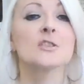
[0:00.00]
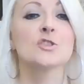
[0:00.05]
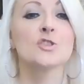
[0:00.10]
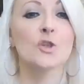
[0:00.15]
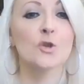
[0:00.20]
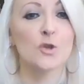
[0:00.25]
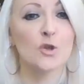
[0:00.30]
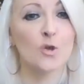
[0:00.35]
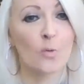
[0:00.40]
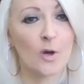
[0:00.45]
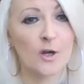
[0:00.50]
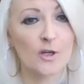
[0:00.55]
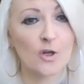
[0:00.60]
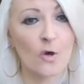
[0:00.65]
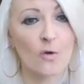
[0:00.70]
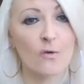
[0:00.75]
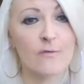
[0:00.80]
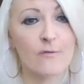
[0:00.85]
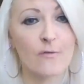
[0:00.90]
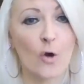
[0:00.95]
Do you want to
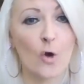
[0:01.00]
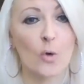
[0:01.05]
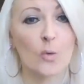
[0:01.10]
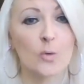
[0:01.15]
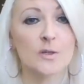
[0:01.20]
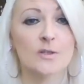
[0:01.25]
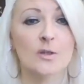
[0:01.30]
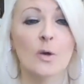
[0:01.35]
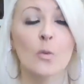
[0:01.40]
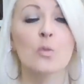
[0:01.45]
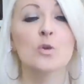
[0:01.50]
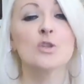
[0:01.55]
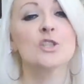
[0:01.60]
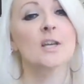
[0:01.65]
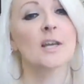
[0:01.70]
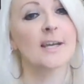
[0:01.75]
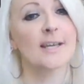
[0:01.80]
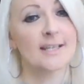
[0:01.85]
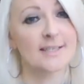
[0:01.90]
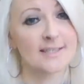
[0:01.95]
go forward? Would you
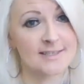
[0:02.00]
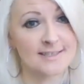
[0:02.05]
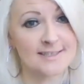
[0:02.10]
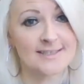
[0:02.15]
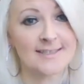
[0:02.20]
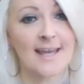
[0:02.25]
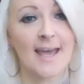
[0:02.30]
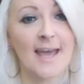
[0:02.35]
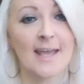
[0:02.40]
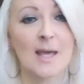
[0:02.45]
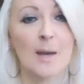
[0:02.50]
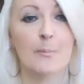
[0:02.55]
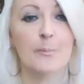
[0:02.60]
like to stay